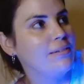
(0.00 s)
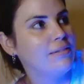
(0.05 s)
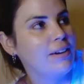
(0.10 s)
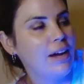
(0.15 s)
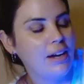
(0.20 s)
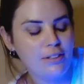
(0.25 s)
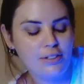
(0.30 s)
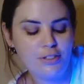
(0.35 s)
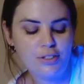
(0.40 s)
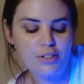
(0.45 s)

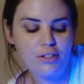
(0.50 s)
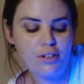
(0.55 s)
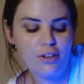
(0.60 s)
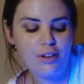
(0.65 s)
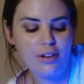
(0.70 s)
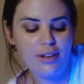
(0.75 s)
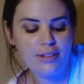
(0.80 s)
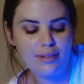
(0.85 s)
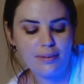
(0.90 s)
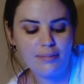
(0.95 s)
I just gonna
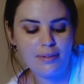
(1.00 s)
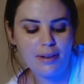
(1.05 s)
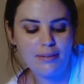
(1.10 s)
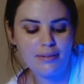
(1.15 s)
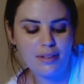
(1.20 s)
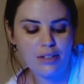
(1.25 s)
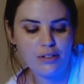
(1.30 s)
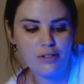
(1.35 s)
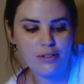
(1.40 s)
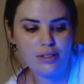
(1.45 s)
do,
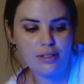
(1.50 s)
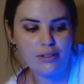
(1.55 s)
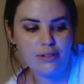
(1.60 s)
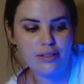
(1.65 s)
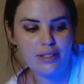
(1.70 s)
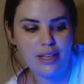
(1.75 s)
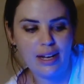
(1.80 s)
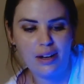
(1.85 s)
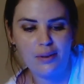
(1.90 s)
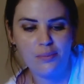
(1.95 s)
sometimes I do a little
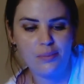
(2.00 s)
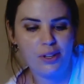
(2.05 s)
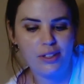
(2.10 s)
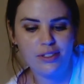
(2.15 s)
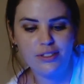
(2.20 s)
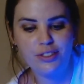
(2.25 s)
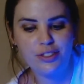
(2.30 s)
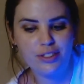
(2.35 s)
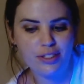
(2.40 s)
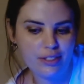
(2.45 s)
second
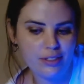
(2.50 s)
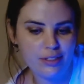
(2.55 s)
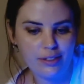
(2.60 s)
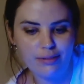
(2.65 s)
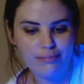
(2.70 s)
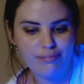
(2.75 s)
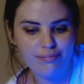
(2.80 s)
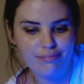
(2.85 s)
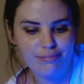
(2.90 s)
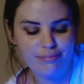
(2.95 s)
one just
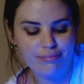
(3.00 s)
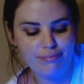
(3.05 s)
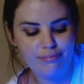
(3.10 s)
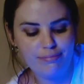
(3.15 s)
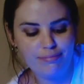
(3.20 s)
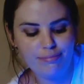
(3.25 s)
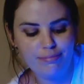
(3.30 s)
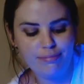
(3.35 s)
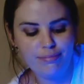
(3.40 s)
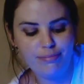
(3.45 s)
to
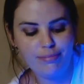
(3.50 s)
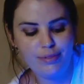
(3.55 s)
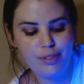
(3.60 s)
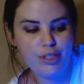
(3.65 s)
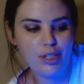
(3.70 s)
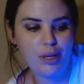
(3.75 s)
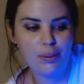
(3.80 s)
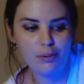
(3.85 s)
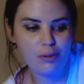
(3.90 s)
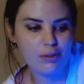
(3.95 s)

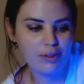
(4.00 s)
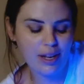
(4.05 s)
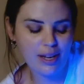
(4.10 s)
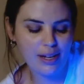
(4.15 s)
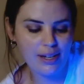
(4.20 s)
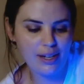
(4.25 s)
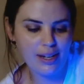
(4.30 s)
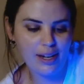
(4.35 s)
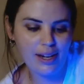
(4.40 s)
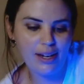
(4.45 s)
double get
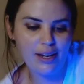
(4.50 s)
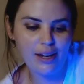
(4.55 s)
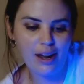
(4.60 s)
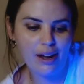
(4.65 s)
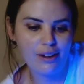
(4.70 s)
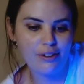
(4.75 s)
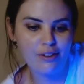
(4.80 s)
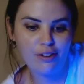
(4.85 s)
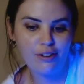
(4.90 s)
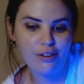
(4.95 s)
it in.
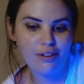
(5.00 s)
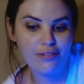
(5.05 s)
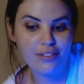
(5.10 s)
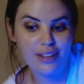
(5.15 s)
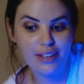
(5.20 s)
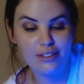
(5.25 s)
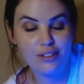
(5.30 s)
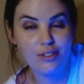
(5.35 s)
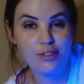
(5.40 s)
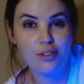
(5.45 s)
I don't know if
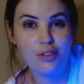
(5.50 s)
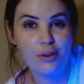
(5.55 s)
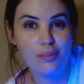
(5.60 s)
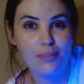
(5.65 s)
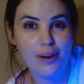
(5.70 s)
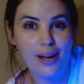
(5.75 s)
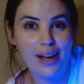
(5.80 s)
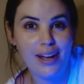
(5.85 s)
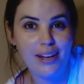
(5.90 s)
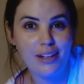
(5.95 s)
that's good or
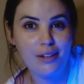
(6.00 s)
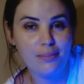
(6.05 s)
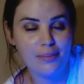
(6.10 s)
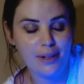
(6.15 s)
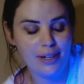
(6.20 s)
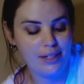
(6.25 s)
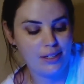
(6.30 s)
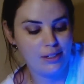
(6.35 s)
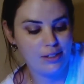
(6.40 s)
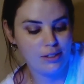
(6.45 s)
bad. You
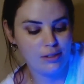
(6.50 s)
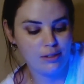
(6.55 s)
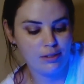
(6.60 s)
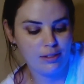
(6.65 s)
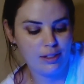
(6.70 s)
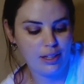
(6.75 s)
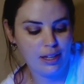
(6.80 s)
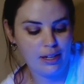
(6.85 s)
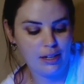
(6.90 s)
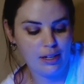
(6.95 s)
might need to
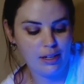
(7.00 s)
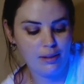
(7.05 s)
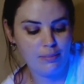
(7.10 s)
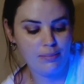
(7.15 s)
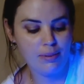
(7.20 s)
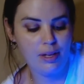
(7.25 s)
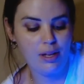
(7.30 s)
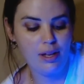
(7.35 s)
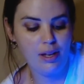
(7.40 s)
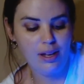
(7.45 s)
look that
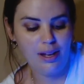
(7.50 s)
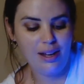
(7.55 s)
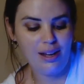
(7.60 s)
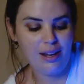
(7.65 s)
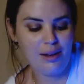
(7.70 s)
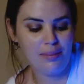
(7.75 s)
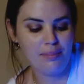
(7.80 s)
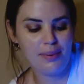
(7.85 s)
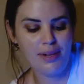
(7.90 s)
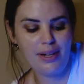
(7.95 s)
up.
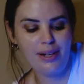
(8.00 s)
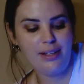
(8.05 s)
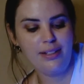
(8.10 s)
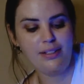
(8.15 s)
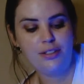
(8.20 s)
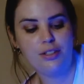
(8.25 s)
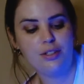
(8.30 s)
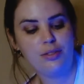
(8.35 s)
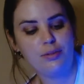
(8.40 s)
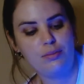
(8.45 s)
But
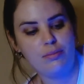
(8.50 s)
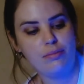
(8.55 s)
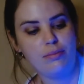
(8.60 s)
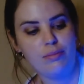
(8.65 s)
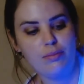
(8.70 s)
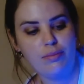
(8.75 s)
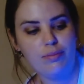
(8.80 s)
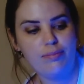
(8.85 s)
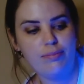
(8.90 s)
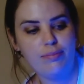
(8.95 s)
it's just
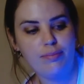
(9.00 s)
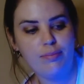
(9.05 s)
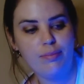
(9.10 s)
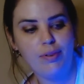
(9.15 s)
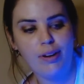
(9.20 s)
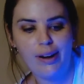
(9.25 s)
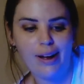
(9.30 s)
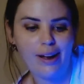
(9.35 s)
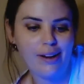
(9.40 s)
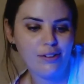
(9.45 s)

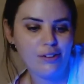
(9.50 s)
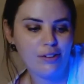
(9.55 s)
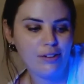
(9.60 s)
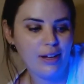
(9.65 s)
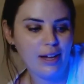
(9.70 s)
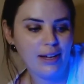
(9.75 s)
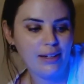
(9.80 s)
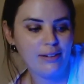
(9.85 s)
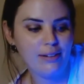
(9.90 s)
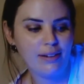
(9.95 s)
what I do,
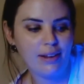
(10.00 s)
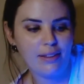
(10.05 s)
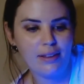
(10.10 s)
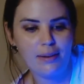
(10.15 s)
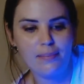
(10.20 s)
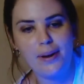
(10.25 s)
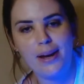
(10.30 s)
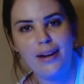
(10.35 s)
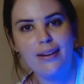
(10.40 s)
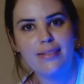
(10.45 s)
and
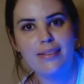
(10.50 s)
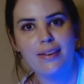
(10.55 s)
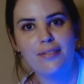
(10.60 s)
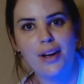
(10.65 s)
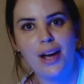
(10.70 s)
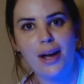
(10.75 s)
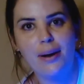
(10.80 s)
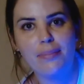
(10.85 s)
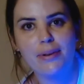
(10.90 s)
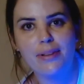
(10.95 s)
nothing bad has ever
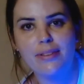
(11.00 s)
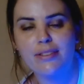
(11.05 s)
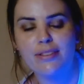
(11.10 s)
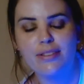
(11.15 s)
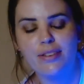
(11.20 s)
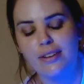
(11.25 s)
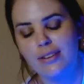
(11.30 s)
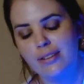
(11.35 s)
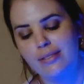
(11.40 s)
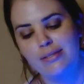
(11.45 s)
happened,
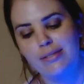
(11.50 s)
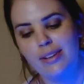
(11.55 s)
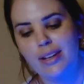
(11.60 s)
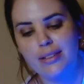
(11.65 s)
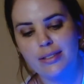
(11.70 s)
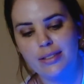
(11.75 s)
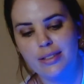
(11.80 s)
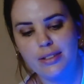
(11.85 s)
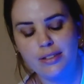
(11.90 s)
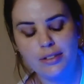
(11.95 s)
so I
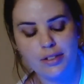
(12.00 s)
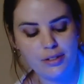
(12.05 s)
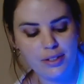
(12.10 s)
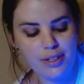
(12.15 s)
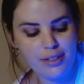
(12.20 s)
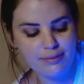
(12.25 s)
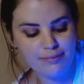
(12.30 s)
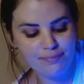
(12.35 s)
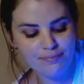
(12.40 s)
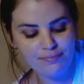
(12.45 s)
still do it.